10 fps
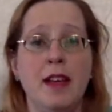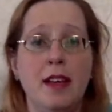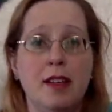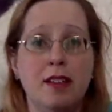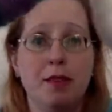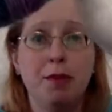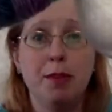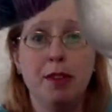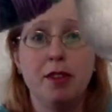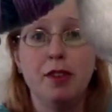And so when you
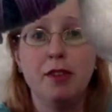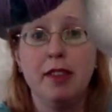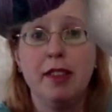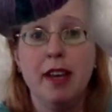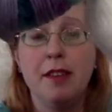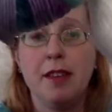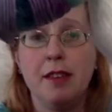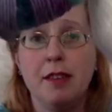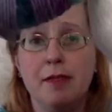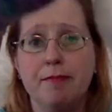put the two
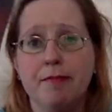together,